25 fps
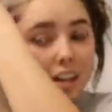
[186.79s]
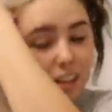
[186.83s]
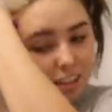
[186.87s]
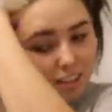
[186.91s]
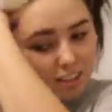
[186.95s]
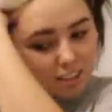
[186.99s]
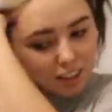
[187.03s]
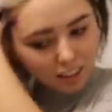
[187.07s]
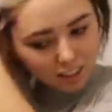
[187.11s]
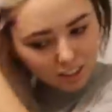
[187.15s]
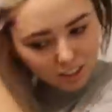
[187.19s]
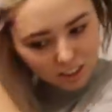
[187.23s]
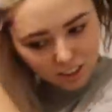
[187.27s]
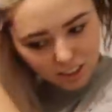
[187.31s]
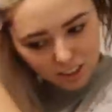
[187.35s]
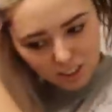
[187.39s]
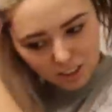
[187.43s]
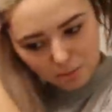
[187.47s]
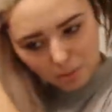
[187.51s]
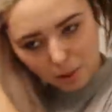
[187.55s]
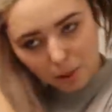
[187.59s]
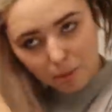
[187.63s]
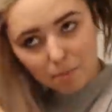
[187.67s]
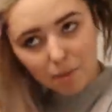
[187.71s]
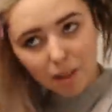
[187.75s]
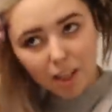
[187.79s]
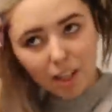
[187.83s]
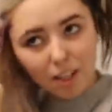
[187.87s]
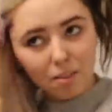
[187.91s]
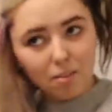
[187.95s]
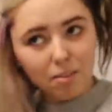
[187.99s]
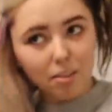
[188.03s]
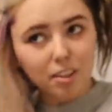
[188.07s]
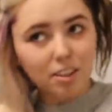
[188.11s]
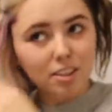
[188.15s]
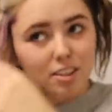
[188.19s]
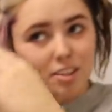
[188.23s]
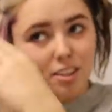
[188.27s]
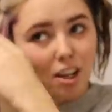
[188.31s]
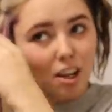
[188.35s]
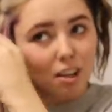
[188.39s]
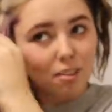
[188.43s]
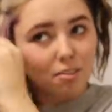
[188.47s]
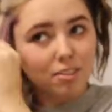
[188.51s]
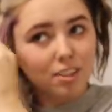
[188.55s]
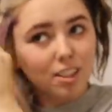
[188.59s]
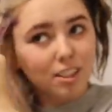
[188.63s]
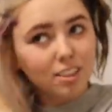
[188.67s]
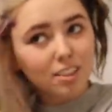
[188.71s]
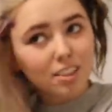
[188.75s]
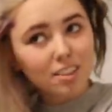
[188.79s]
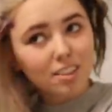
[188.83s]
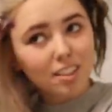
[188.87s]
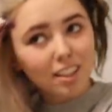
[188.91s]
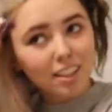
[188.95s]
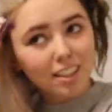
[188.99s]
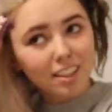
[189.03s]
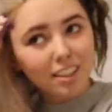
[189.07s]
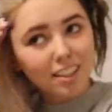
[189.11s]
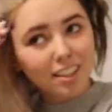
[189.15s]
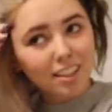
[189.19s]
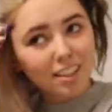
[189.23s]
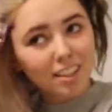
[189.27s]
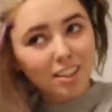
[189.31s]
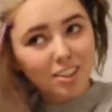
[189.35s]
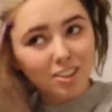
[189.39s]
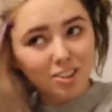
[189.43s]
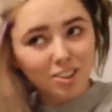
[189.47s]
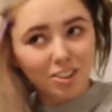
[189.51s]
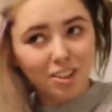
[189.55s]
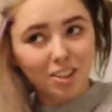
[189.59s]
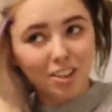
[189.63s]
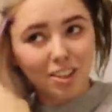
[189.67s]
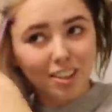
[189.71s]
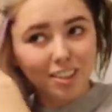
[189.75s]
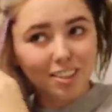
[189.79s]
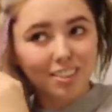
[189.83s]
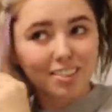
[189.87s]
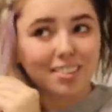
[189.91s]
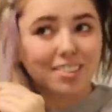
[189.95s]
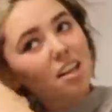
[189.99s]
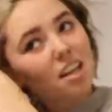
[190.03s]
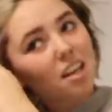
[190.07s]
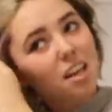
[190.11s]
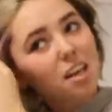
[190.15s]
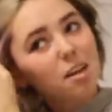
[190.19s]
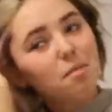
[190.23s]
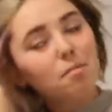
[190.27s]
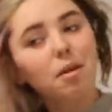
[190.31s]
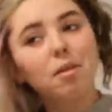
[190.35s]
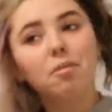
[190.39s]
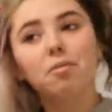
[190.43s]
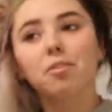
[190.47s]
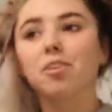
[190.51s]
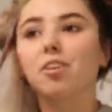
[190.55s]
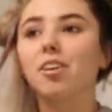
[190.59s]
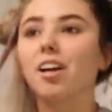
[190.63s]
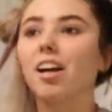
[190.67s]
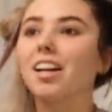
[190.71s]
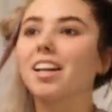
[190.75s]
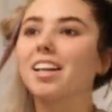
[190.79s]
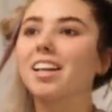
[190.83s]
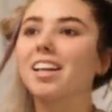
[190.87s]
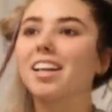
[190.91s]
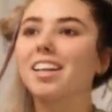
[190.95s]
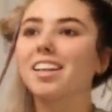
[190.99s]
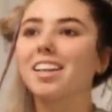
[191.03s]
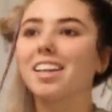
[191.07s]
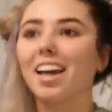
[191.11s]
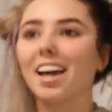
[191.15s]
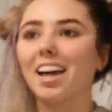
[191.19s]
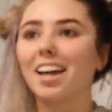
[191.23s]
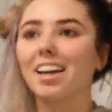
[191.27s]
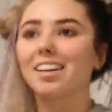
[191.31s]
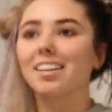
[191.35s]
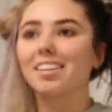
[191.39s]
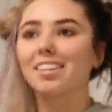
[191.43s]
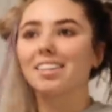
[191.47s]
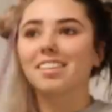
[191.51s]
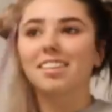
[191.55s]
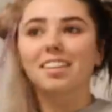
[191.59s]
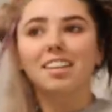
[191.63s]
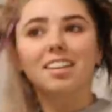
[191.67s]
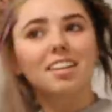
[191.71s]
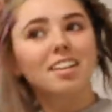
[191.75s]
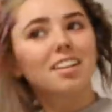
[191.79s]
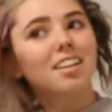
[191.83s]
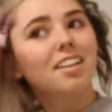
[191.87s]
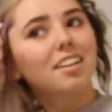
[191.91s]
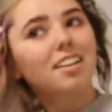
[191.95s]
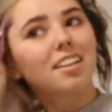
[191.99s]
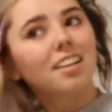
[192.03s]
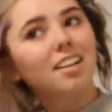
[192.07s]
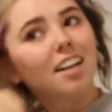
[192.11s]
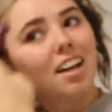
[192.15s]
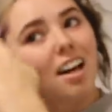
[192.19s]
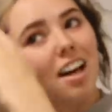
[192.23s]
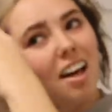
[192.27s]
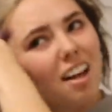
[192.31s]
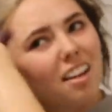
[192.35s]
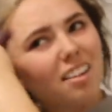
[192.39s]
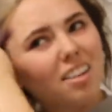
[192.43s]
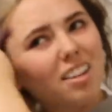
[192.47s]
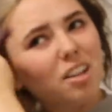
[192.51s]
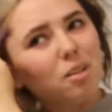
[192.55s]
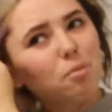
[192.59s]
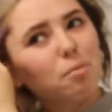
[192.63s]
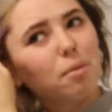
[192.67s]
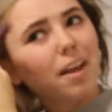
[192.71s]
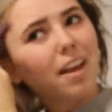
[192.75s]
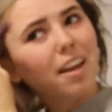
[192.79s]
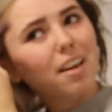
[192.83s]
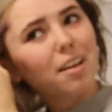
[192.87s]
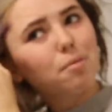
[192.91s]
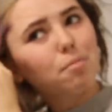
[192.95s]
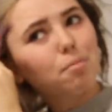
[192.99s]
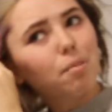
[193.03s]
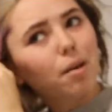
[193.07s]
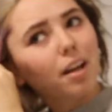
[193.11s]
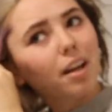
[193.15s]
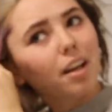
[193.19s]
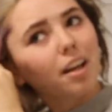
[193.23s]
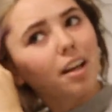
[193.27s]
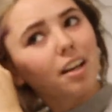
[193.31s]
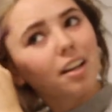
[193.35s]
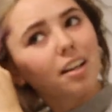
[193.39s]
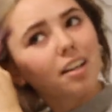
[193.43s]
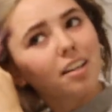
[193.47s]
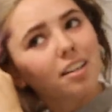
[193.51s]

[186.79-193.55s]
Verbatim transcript: This actually should make my hair really soft because it's like conditioner. Am I regretting it yet? A little bit, but